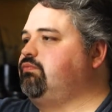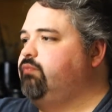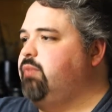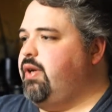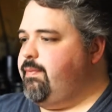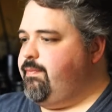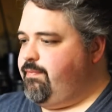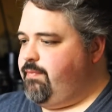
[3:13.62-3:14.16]

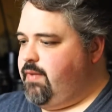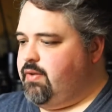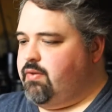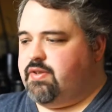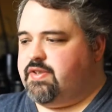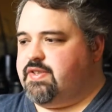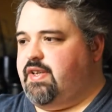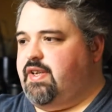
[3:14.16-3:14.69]
but it
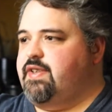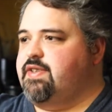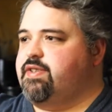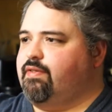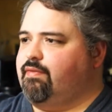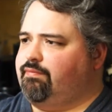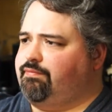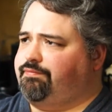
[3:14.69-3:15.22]
looks
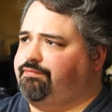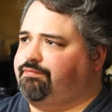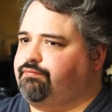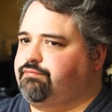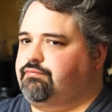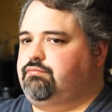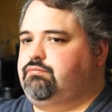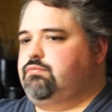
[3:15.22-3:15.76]
nice.
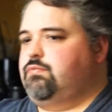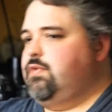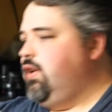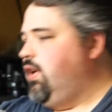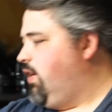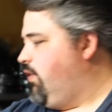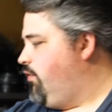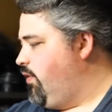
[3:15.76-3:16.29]

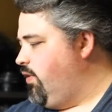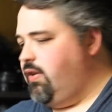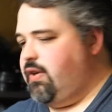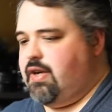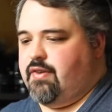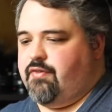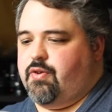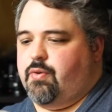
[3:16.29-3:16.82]
Like for
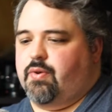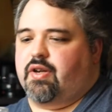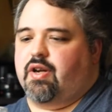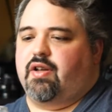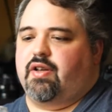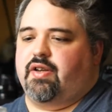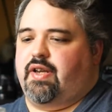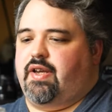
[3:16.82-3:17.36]
if you were to
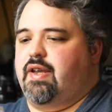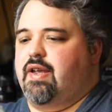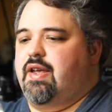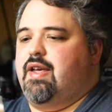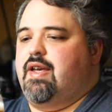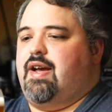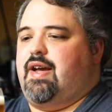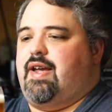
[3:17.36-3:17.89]
call it
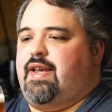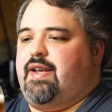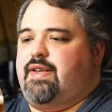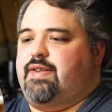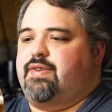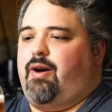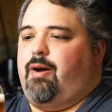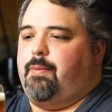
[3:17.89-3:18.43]
a heady
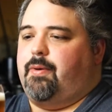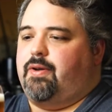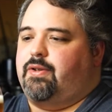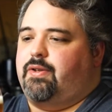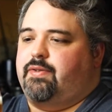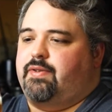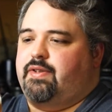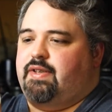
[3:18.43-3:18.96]
topper
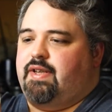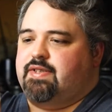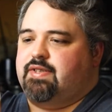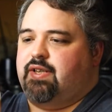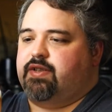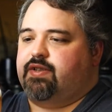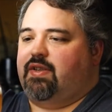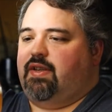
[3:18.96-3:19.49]
clone, and that's
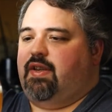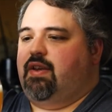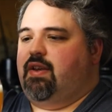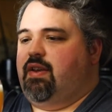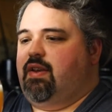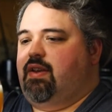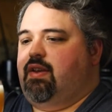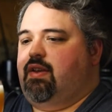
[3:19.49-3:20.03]
actually
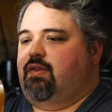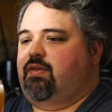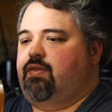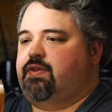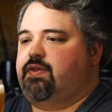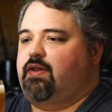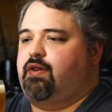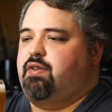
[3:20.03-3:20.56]

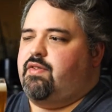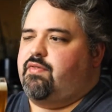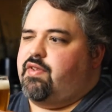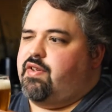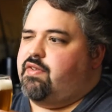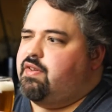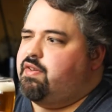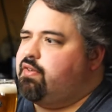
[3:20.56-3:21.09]
looks
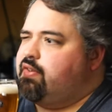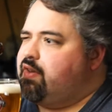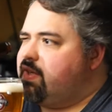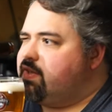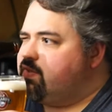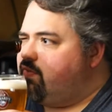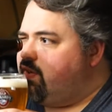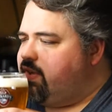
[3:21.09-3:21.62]

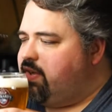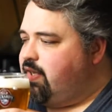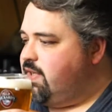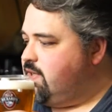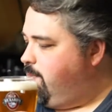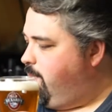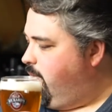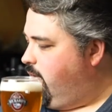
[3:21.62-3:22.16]
has a very
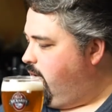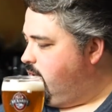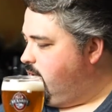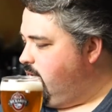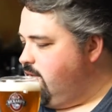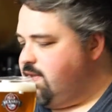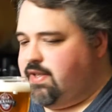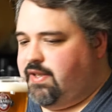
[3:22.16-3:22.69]
nice appearance,
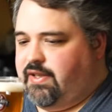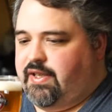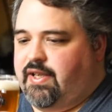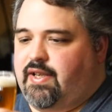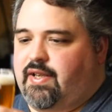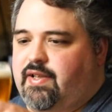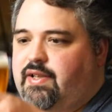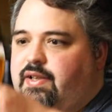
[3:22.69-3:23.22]
nice
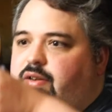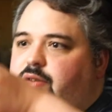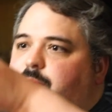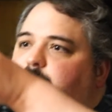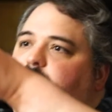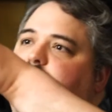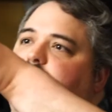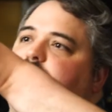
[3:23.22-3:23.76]
clean, clear
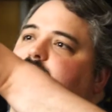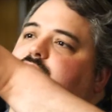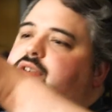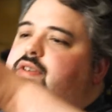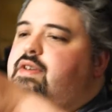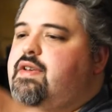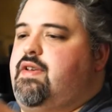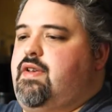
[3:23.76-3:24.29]
appearance.
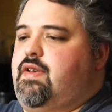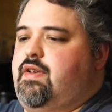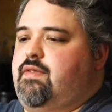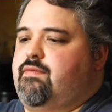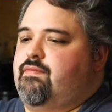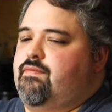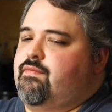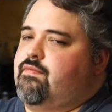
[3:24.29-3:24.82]

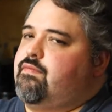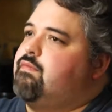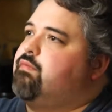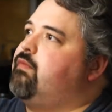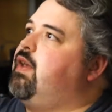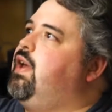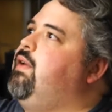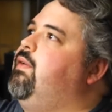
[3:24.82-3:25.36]

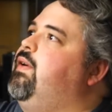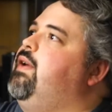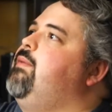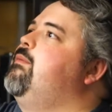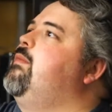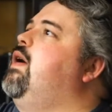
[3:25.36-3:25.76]
Anyway,